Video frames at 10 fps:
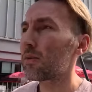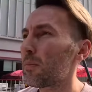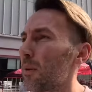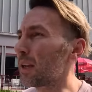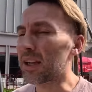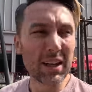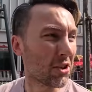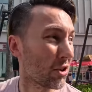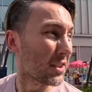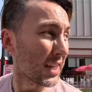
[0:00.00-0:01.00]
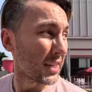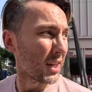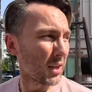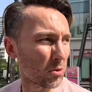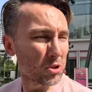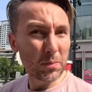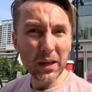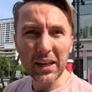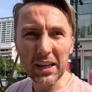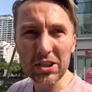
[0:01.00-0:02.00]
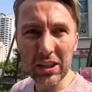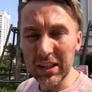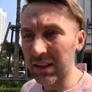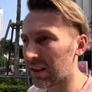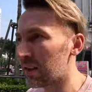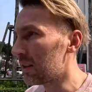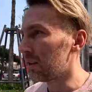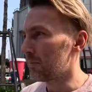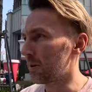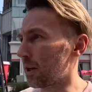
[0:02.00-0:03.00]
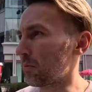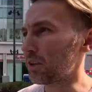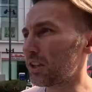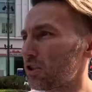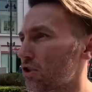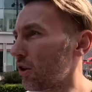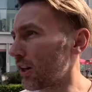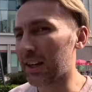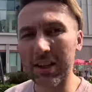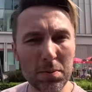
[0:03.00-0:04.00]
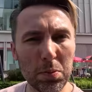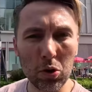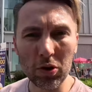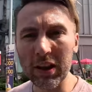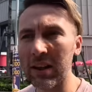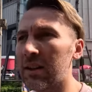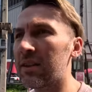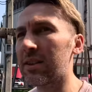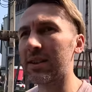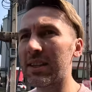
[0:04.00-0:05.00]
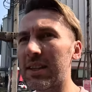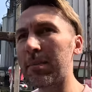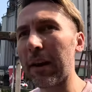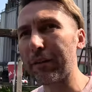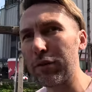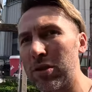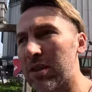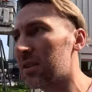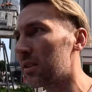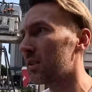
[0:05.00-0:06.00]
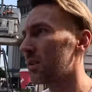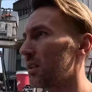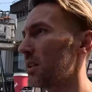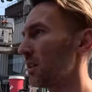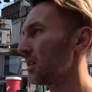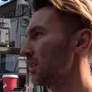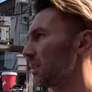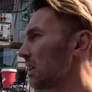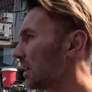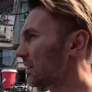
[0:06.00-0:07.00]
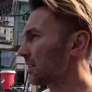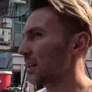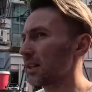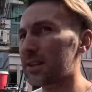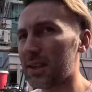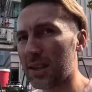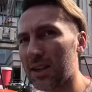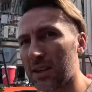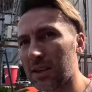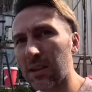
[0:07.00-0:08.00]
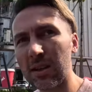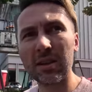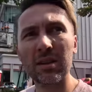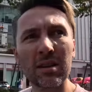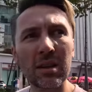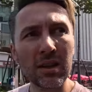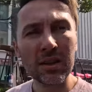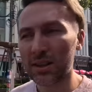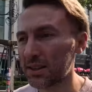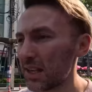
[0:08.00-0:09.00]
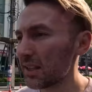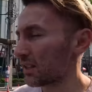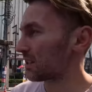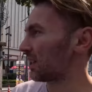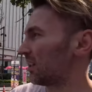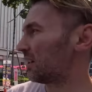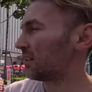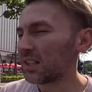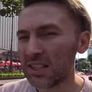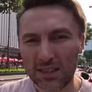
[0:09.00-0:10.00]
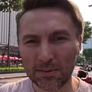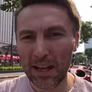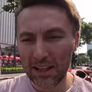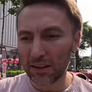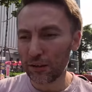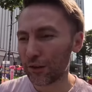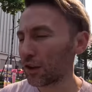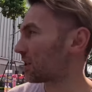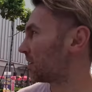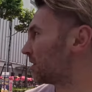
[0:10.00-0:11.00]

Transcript: maybe I could take a motorbike actually but I'm really enjoying exploring the city by foot and uh, seeing the sights, smelling the food.